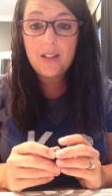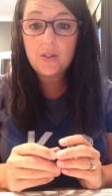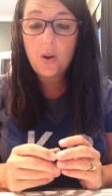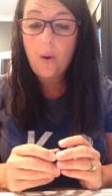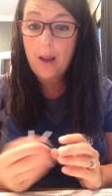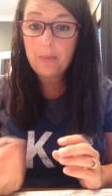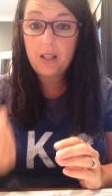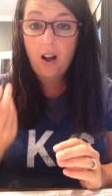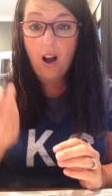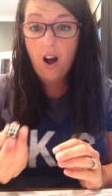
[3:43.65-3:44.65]
And so I'm
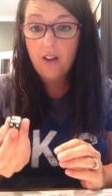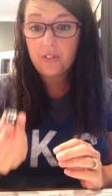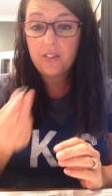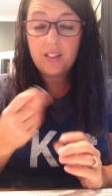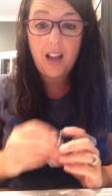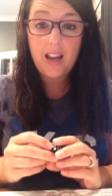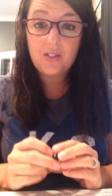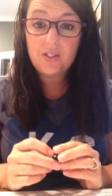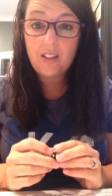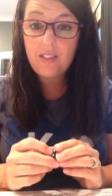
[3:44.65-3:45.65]
going to offer the
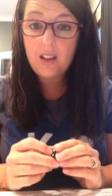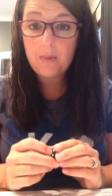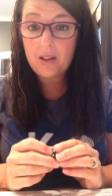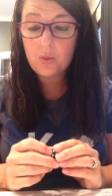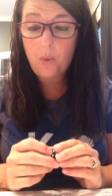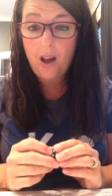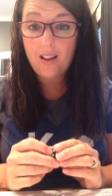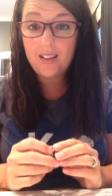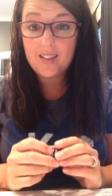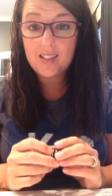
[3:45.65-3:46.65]
dice to them as
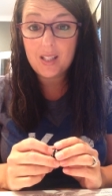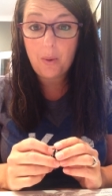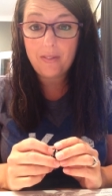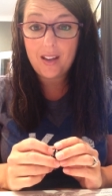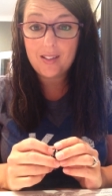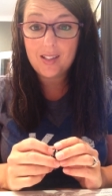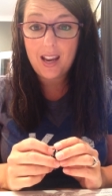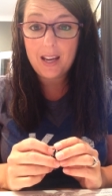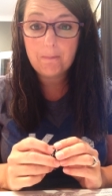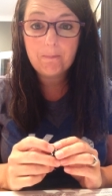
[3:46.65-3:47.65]
well and see what they
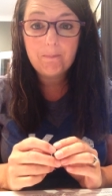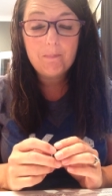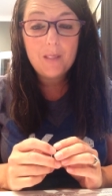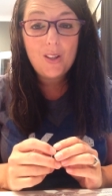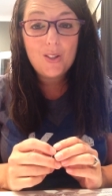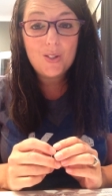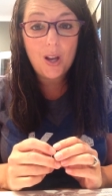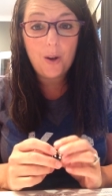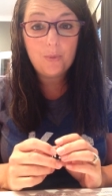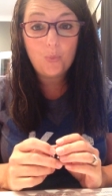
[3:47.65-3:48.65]
say. So,
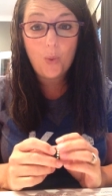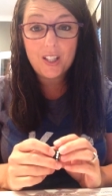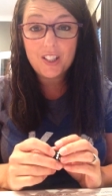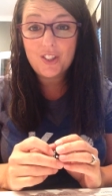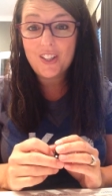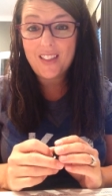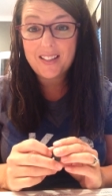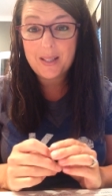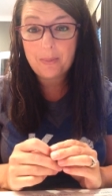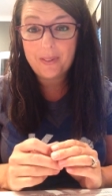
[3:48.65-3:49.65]
wanted to share
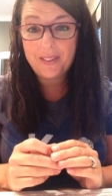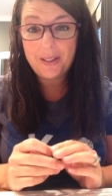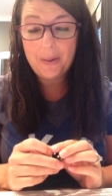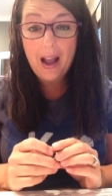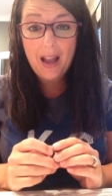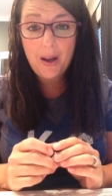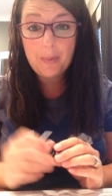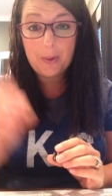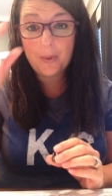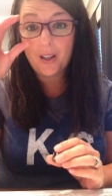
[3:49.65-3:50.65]
that tip with you. I
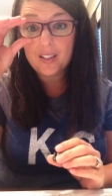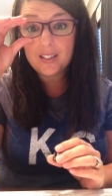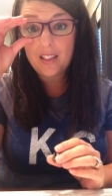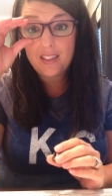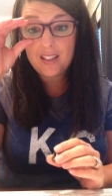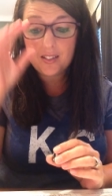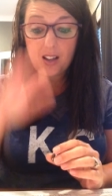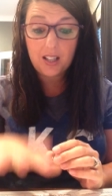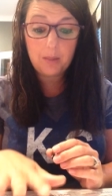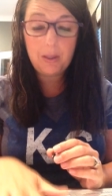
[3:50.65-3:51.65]
hope it works. This
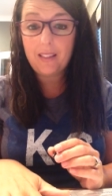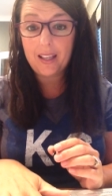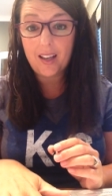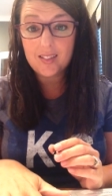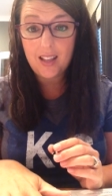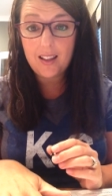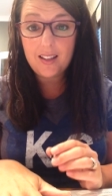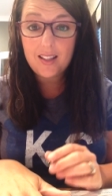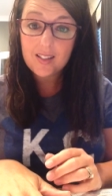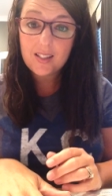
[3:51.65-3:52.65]
document, like I
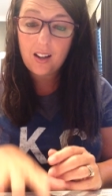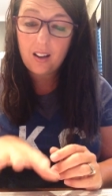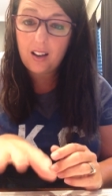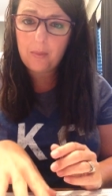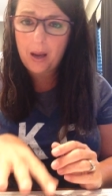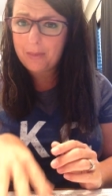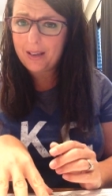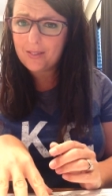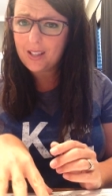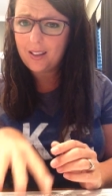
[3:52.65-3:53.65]
said, is, I
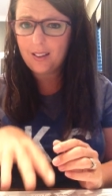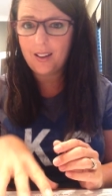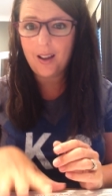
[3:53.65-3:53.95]
may have said,